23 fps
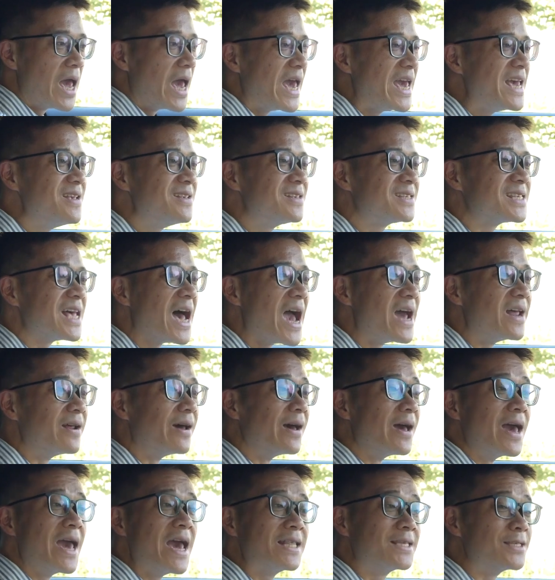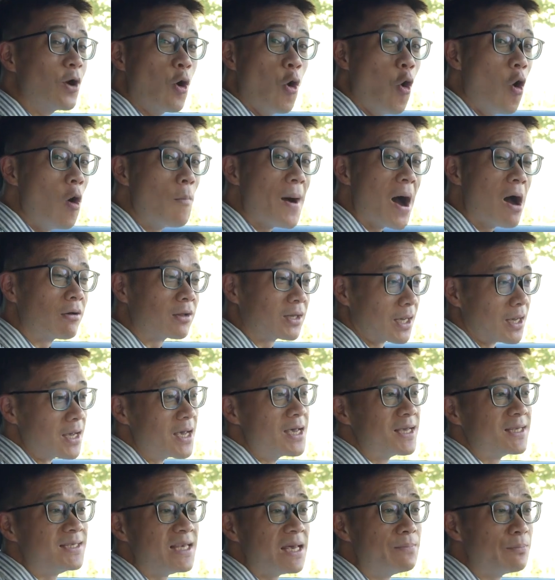Inside, it's all about
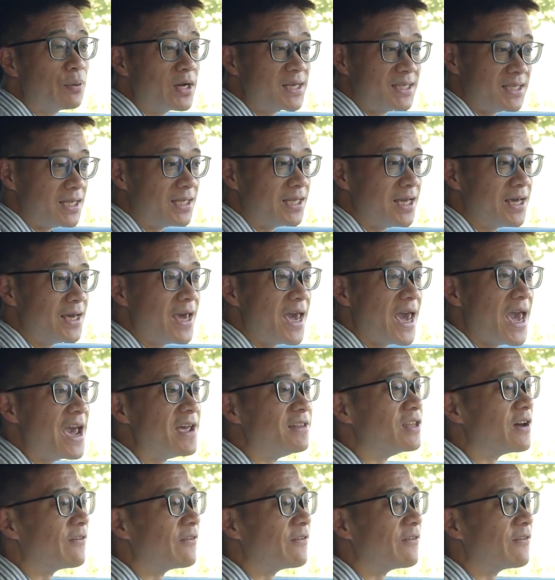simplicity and